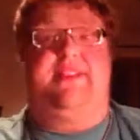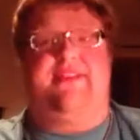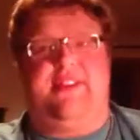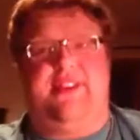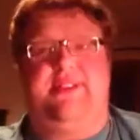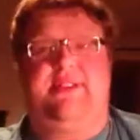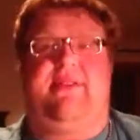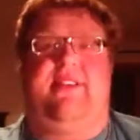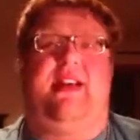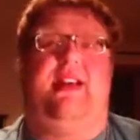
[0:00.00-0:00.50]

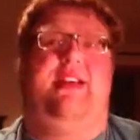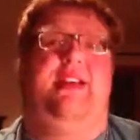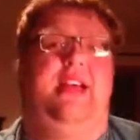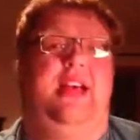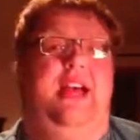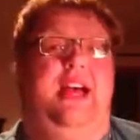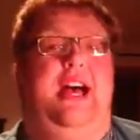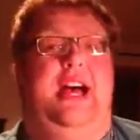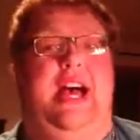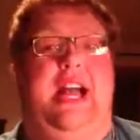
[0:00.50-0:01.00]
First of all,
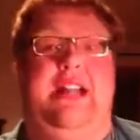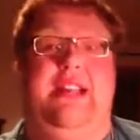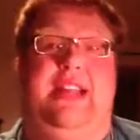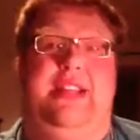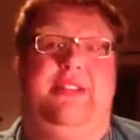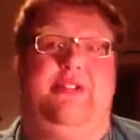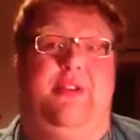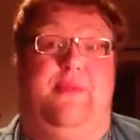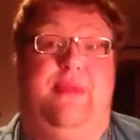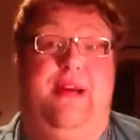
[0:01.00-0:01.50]
I'd
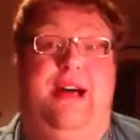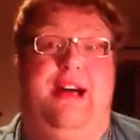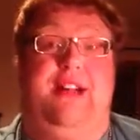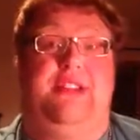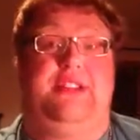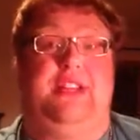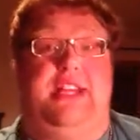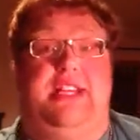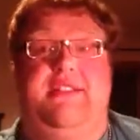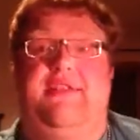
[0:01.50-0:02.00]
like to
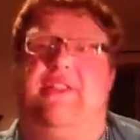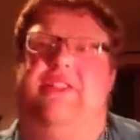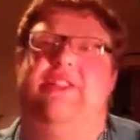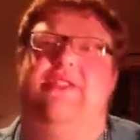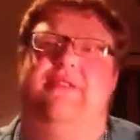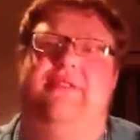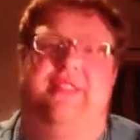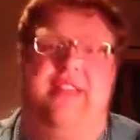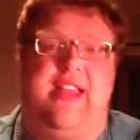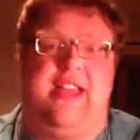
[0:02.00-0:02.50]
apologize for
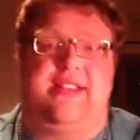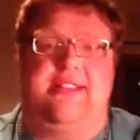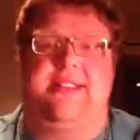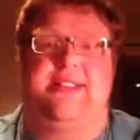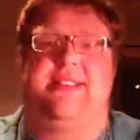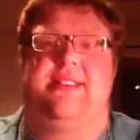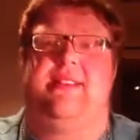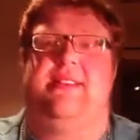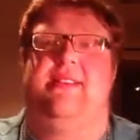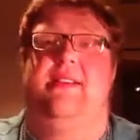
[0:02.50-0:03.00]
two
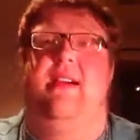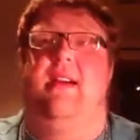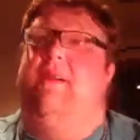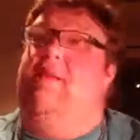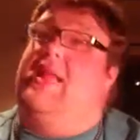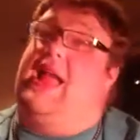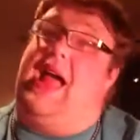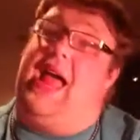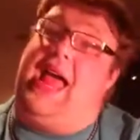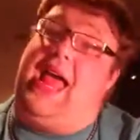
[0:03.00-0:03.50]
things.
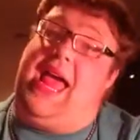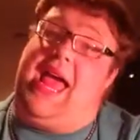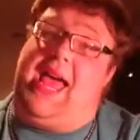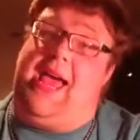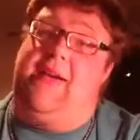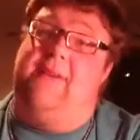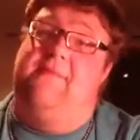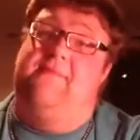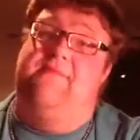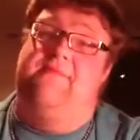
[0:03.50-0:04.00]

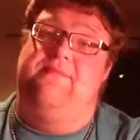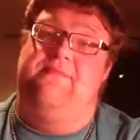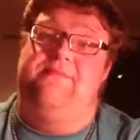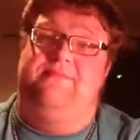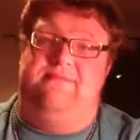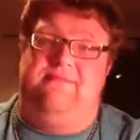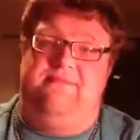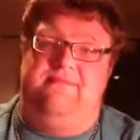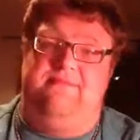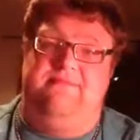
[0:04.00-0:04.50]
A,
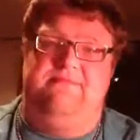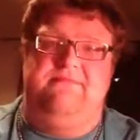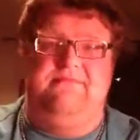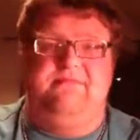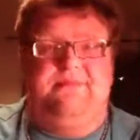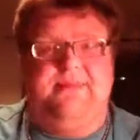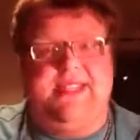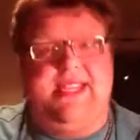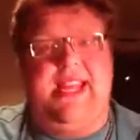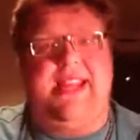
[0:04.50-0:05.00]

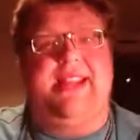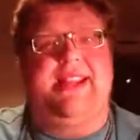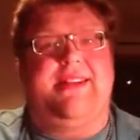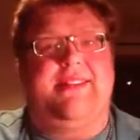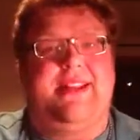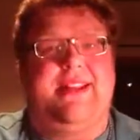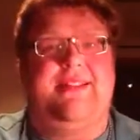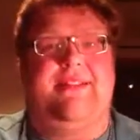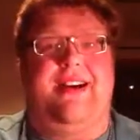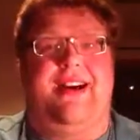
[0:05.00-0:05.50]
taking a
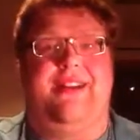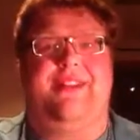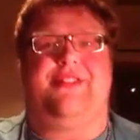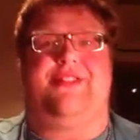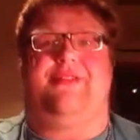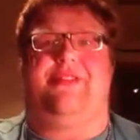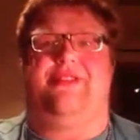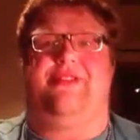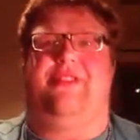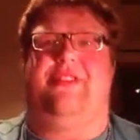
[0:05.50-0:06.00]
little longer
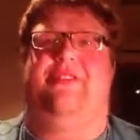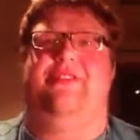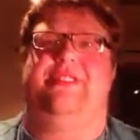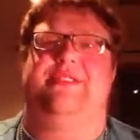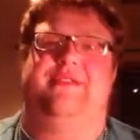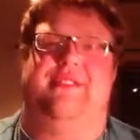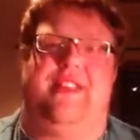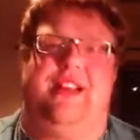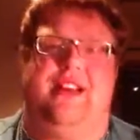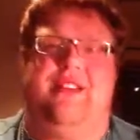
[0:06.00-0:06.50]
to record
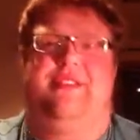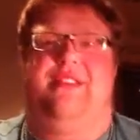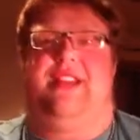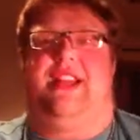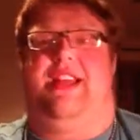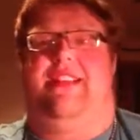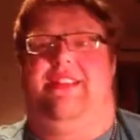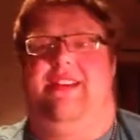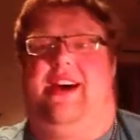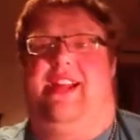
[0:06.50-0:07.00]
this vlog than
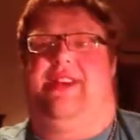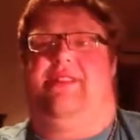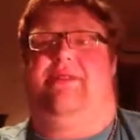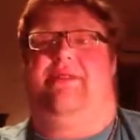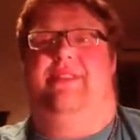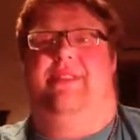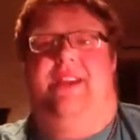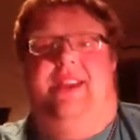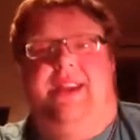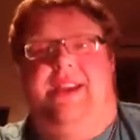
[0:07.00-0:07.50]
I thought it
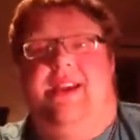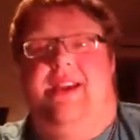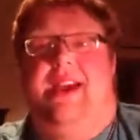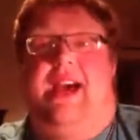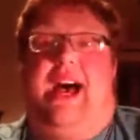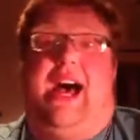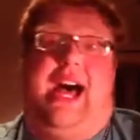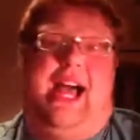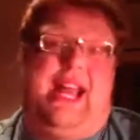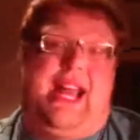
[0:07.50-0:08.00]
would.
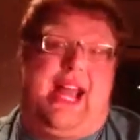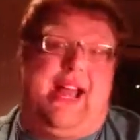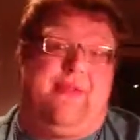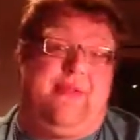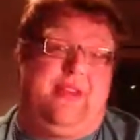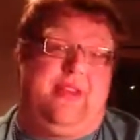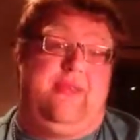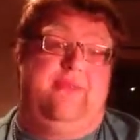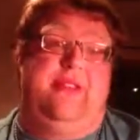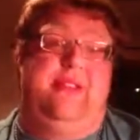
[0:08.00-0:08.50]
I got
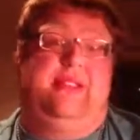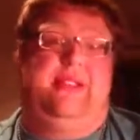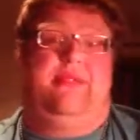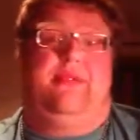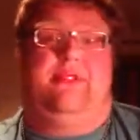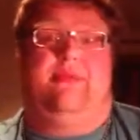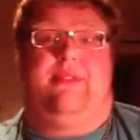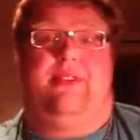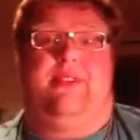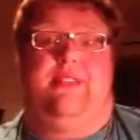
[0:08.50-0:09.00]
really busy
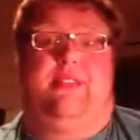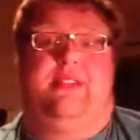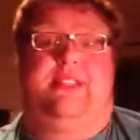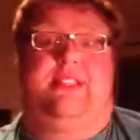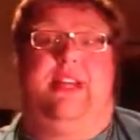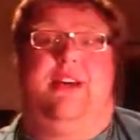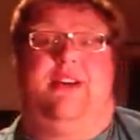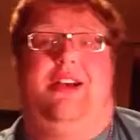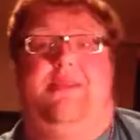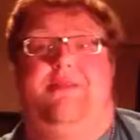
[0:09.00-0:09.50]
with work,
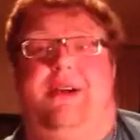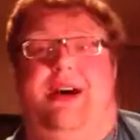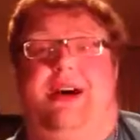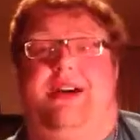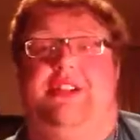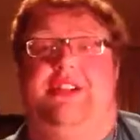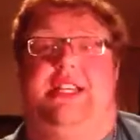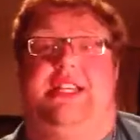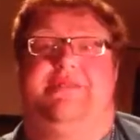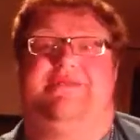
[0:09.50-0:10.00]
so I
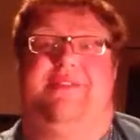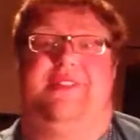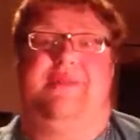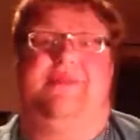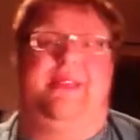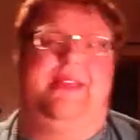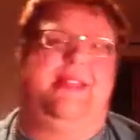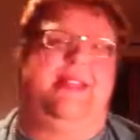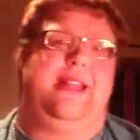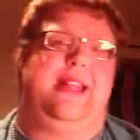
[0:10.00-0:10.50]
apologize for the
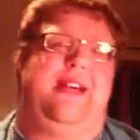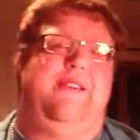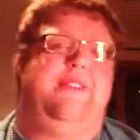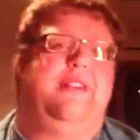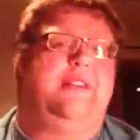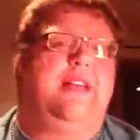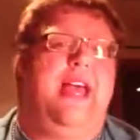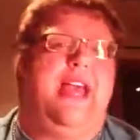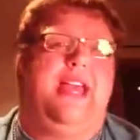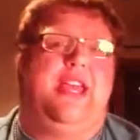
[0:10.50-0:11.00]
week and a half
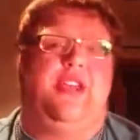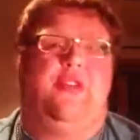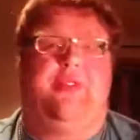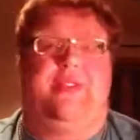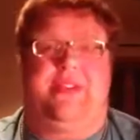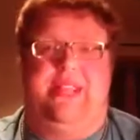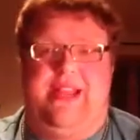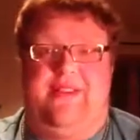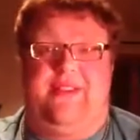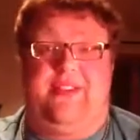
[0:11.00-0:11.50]
delay. You
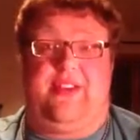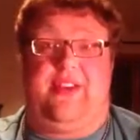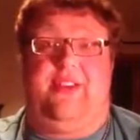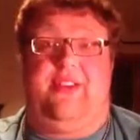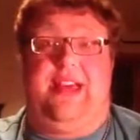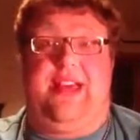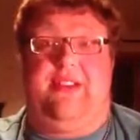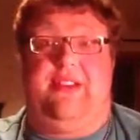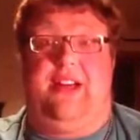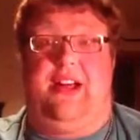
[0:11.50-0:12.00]
will never go
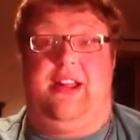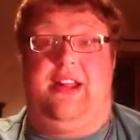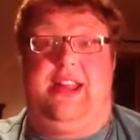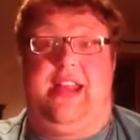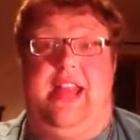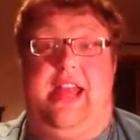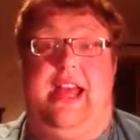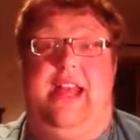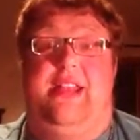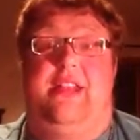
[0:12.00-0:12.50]
that long
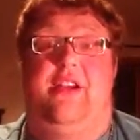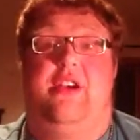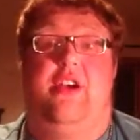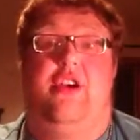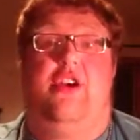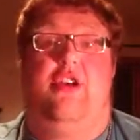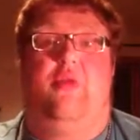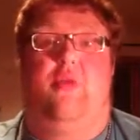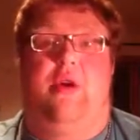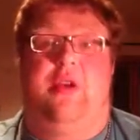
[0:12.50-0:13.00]
again
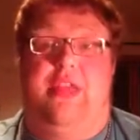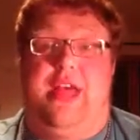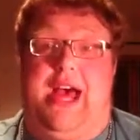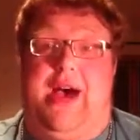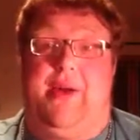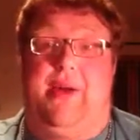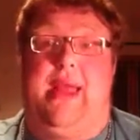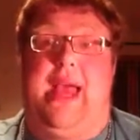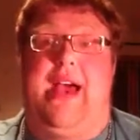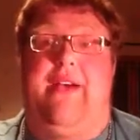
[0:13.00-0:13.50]

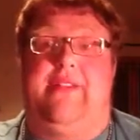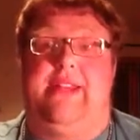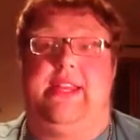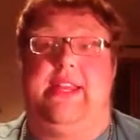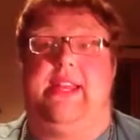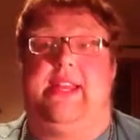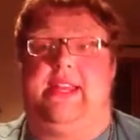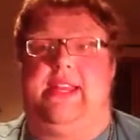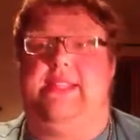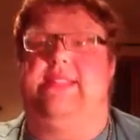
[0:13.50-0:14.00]
without having
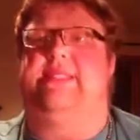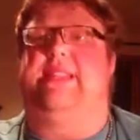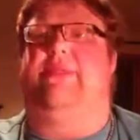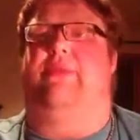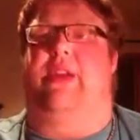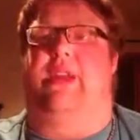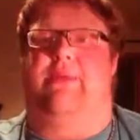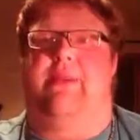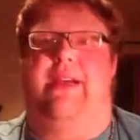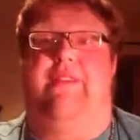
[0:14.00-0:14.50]
to see
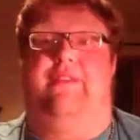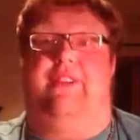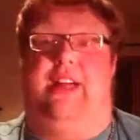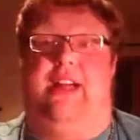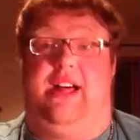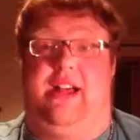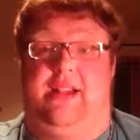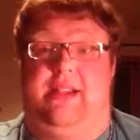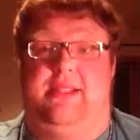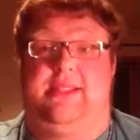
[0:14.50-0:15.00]
one of my
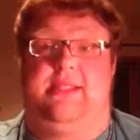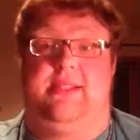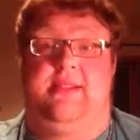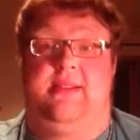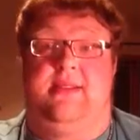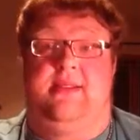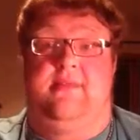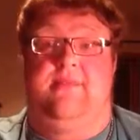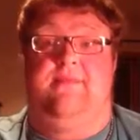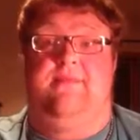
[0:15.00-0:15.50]
vlogs.
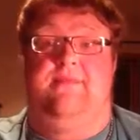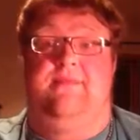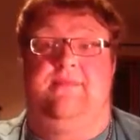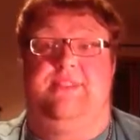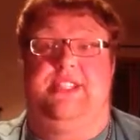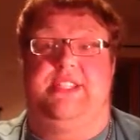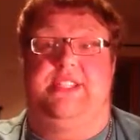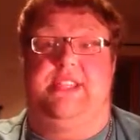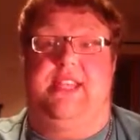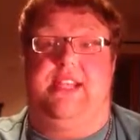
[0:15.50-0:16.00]

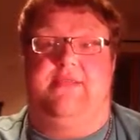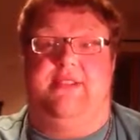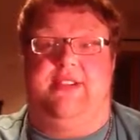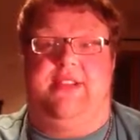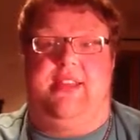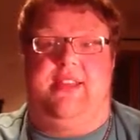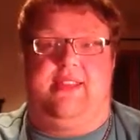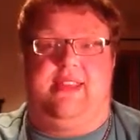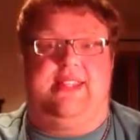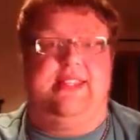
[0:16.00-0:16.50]
Just think
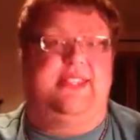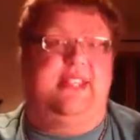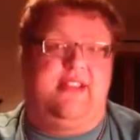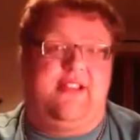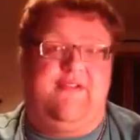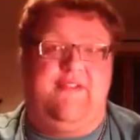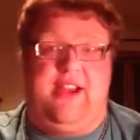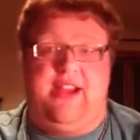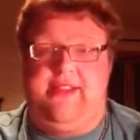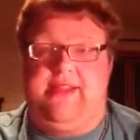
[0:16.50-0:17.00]
about that. That's a
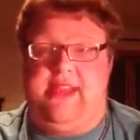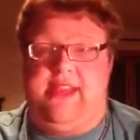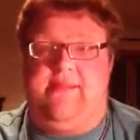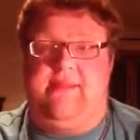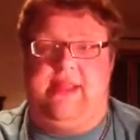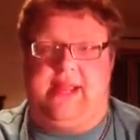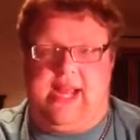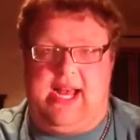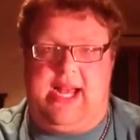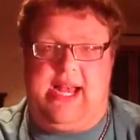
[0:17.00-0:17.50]
terrifying thing.
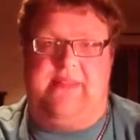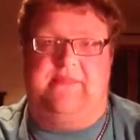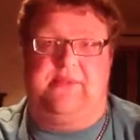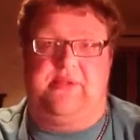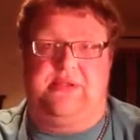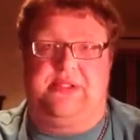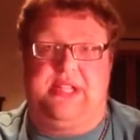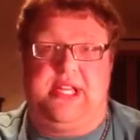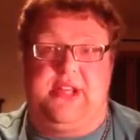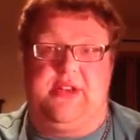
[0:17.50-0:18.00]
May God have
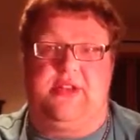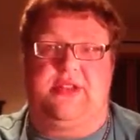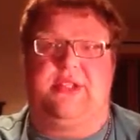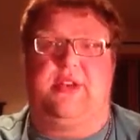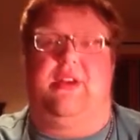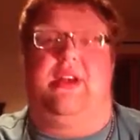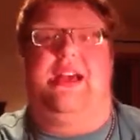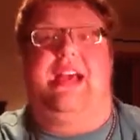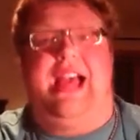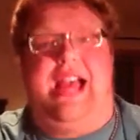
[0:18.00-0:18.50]
mercy on your
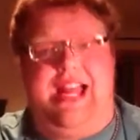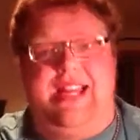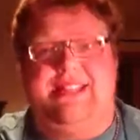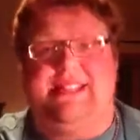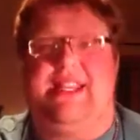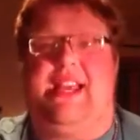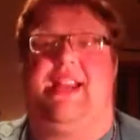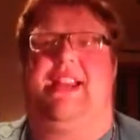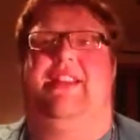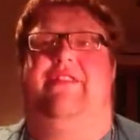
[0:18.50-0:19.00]
soul. And
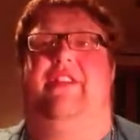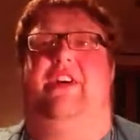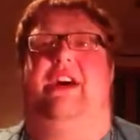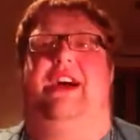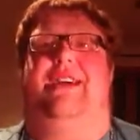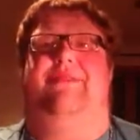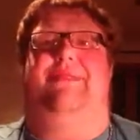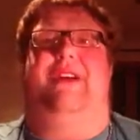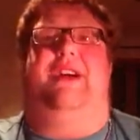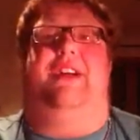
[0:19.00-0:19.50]
second of all,
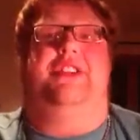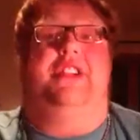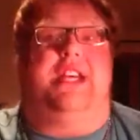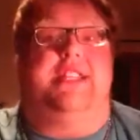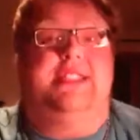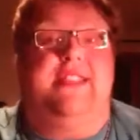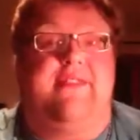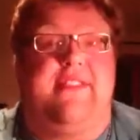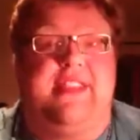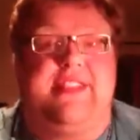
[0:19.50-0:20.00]
I
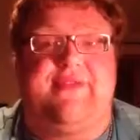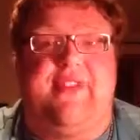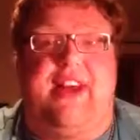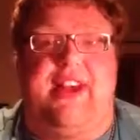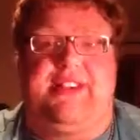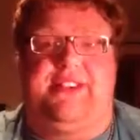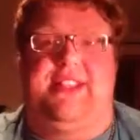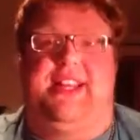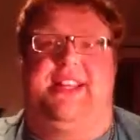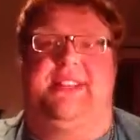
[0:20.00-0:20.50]
apologize if this
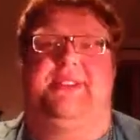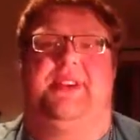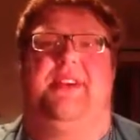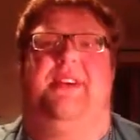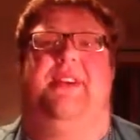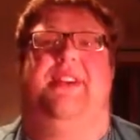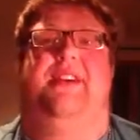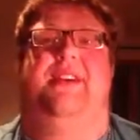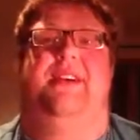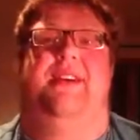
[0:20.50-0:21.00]
vlog's not as
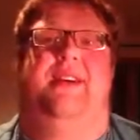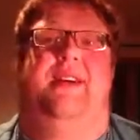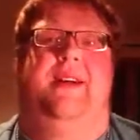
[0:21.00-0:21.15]
good.